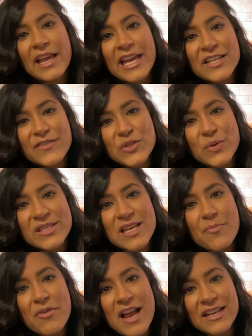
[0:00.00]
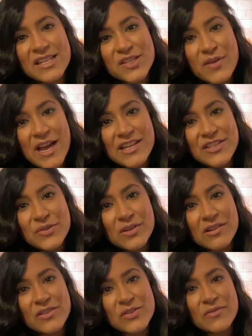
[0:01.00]
Individuals that practice gratitude
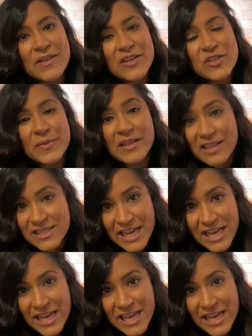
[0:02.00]
are also found to be less